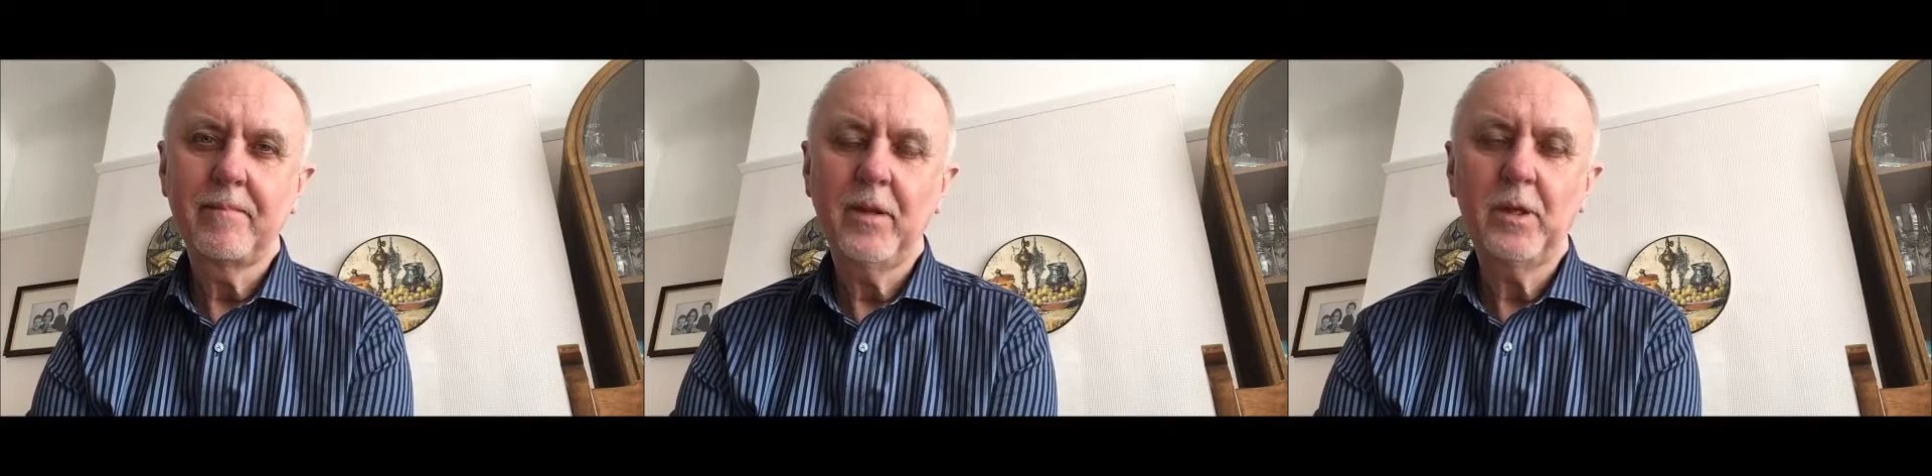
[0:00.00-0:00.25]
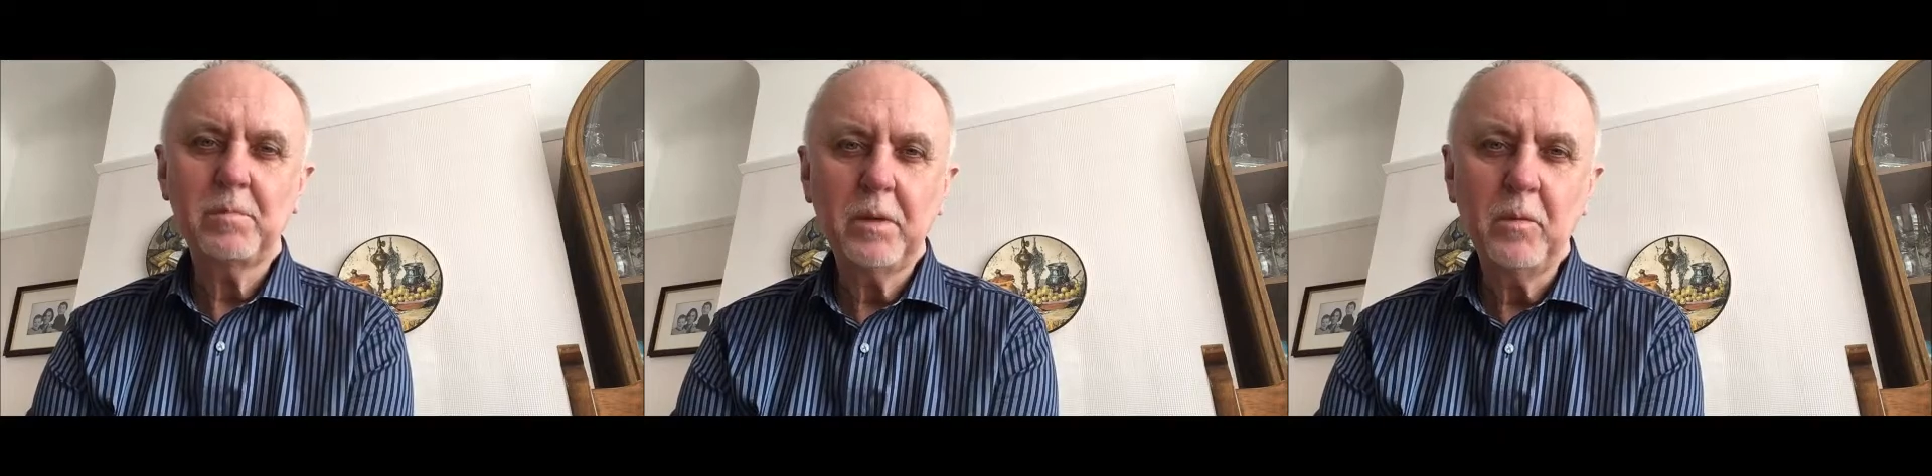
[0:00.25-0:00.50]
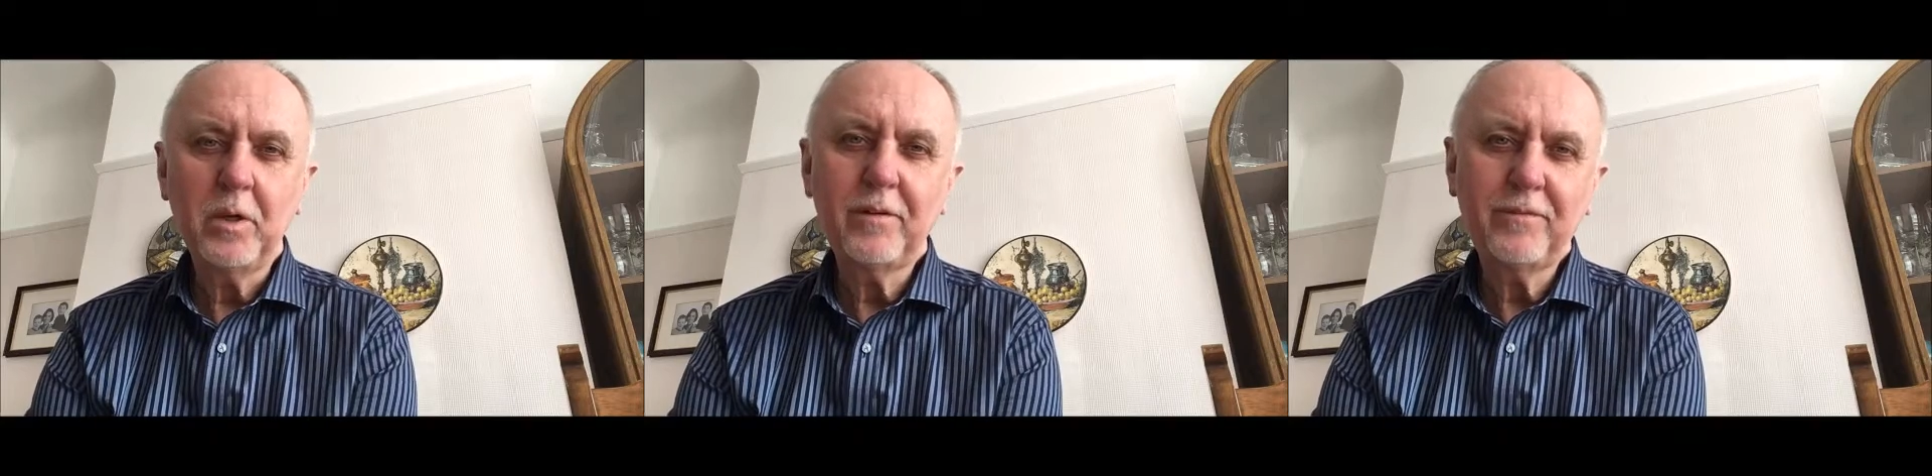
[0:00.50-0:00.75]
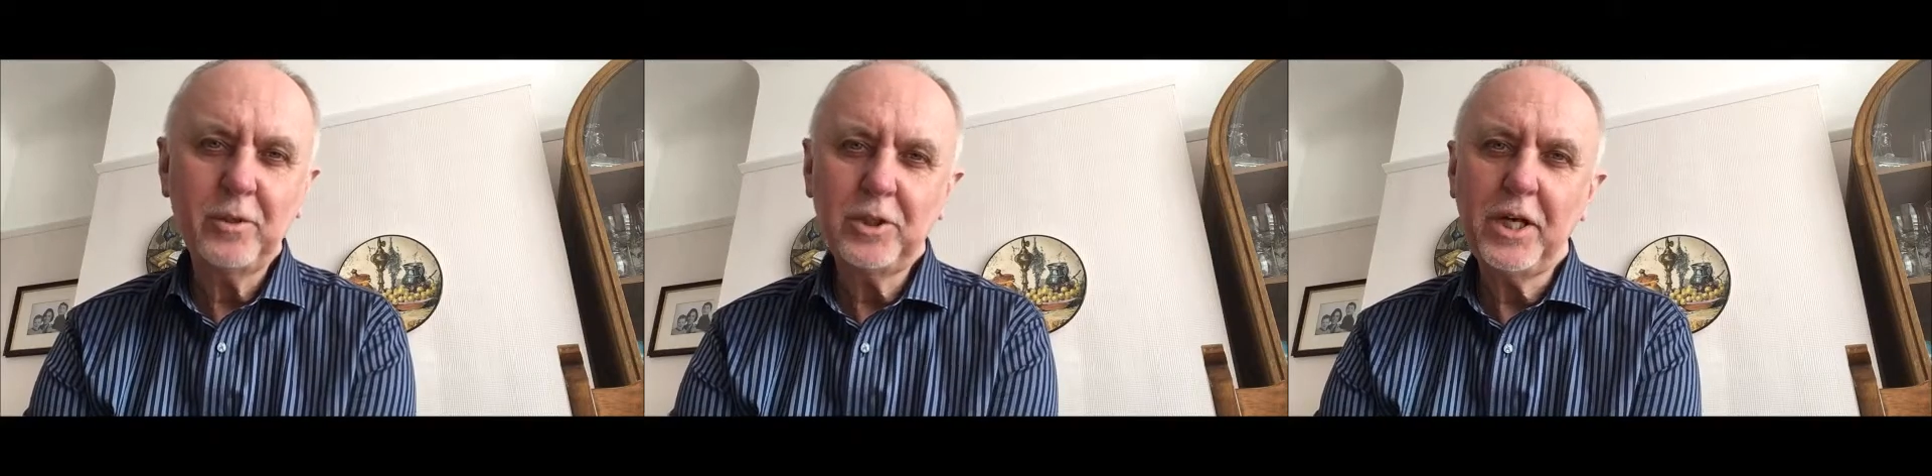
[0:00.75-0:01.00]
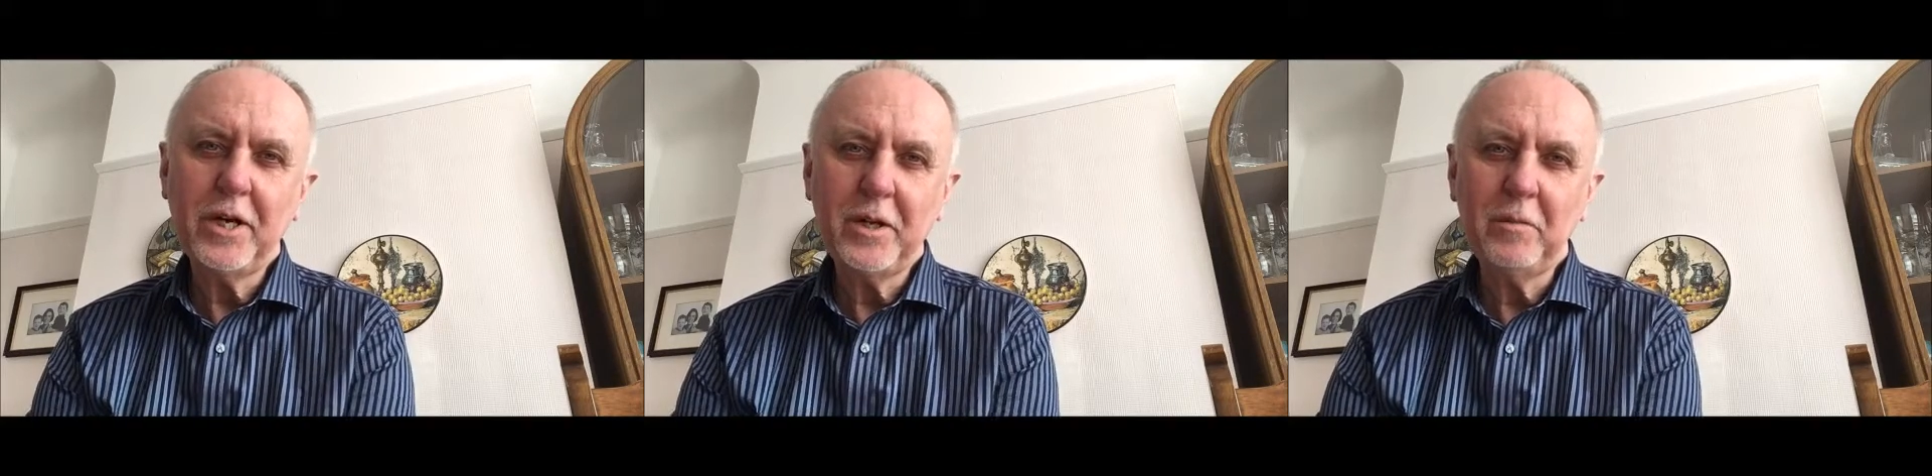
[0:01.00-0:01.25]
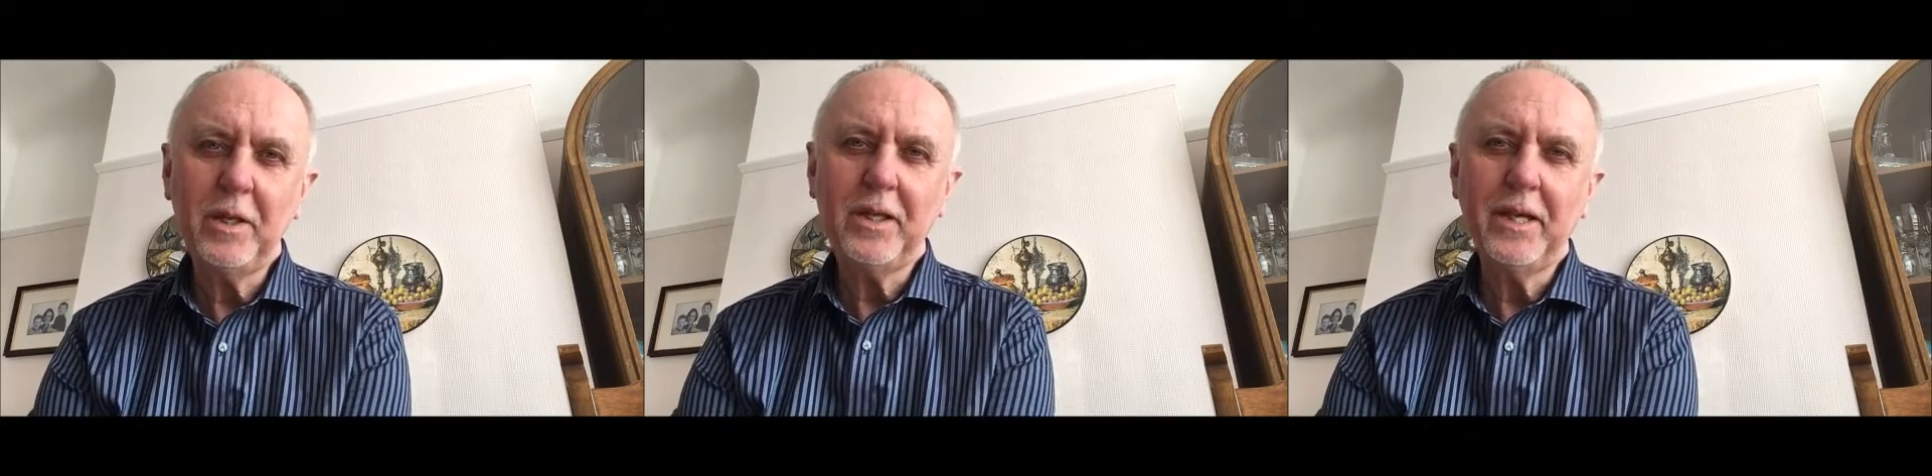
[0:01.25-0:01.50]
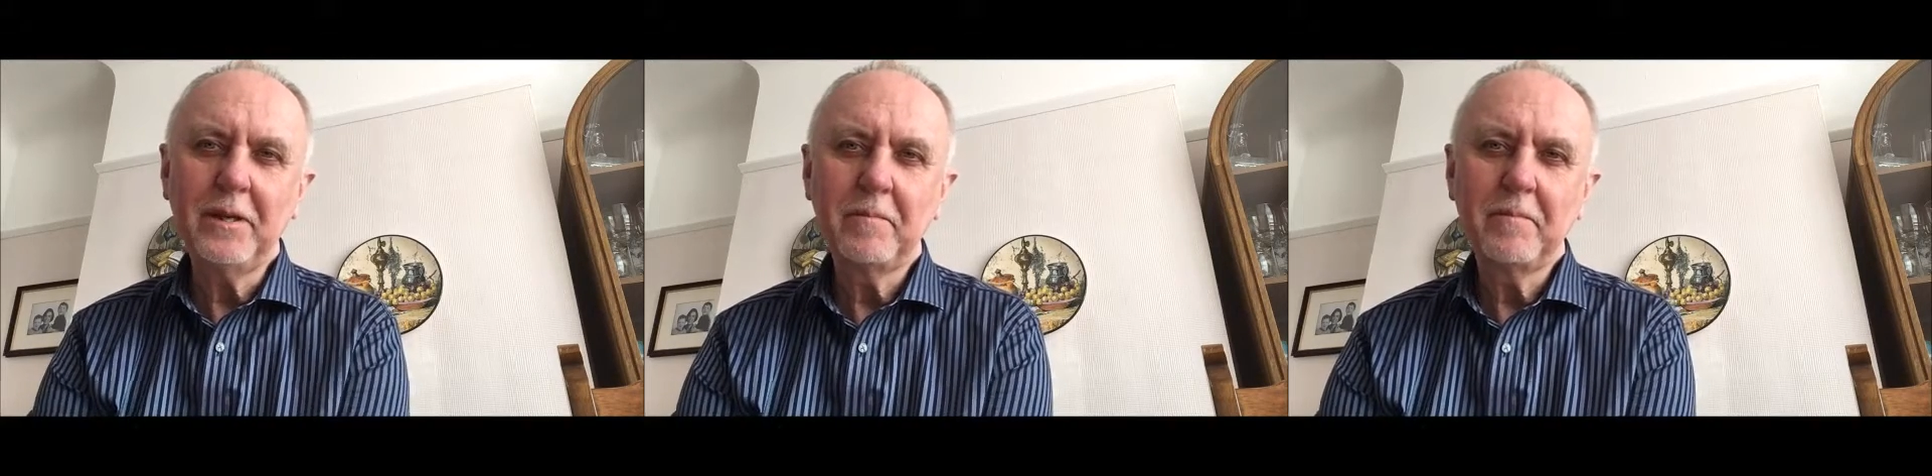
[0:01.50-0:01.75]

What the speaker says: It's been wonderful sharing with you.